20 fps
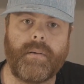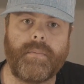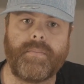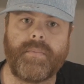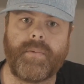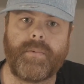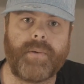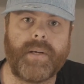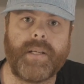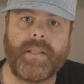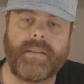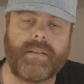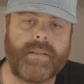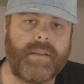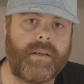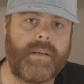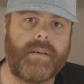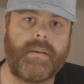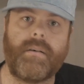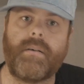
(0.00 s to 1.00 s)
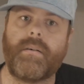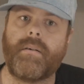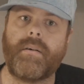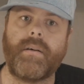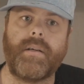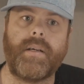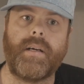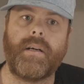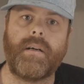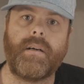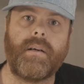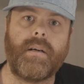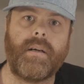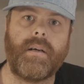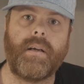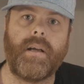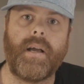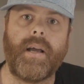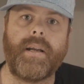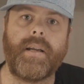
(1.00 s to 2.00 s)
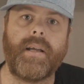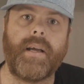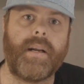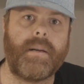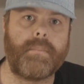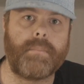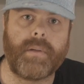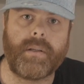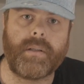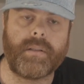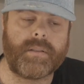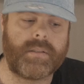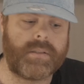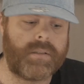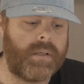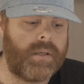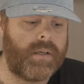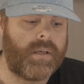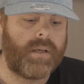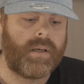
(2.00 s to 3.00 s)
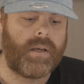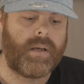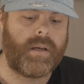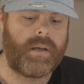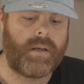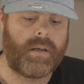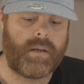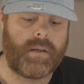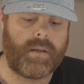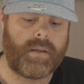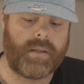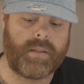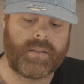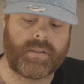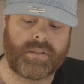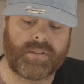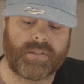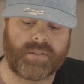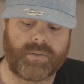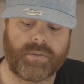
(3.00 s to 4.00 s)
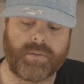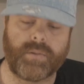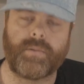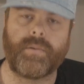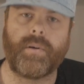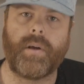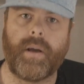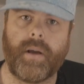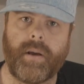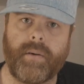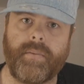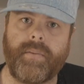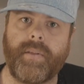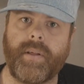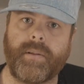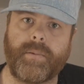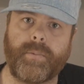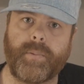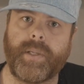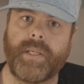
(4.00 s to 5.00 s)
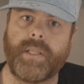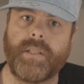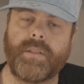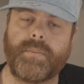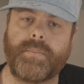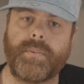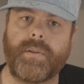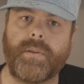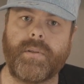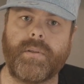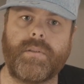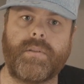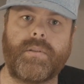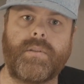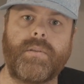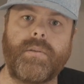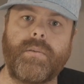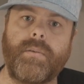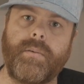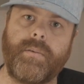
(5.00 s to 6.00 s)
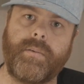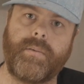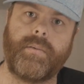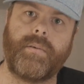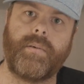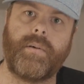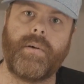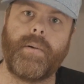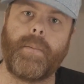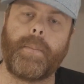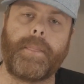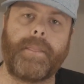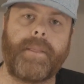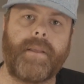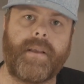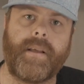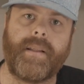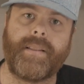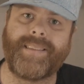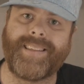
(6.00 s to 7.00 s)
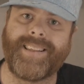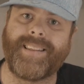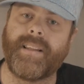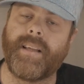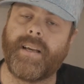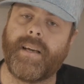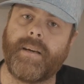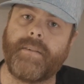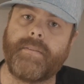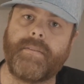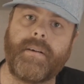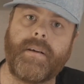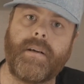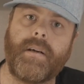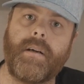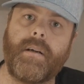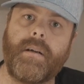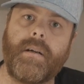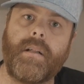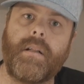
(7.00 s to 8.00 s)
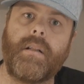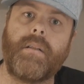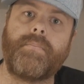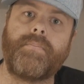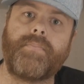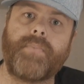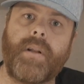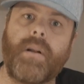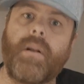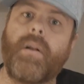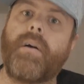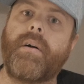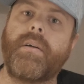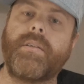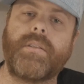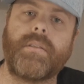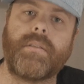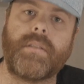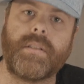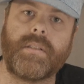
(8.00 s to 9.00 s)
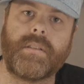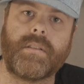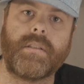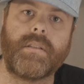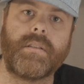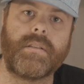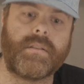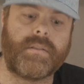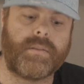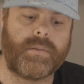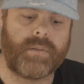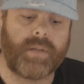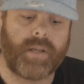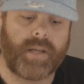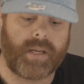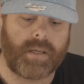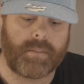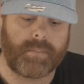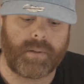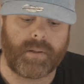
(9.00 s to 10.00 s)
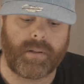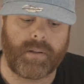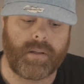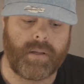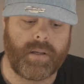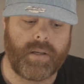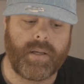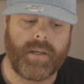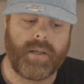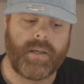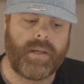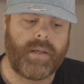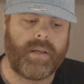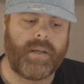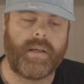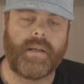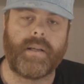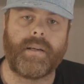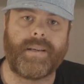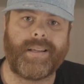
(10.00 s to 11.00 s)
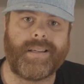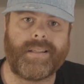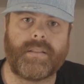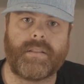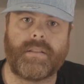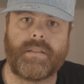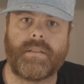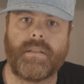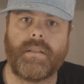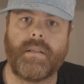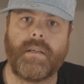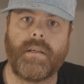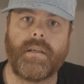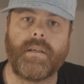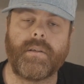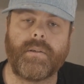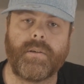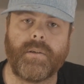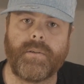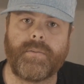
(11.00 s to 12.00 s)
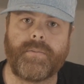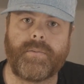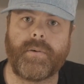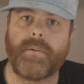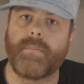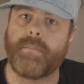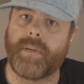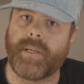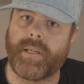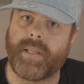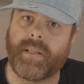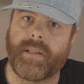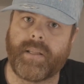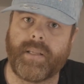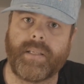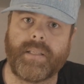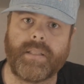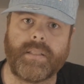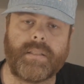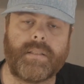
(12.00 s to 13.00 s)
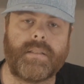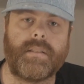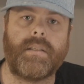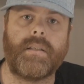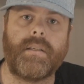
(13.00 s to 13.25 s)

red deer, or yeah, any animals. It's good to have that range, because you can then have a larger distance to the animal, and that's good for many things.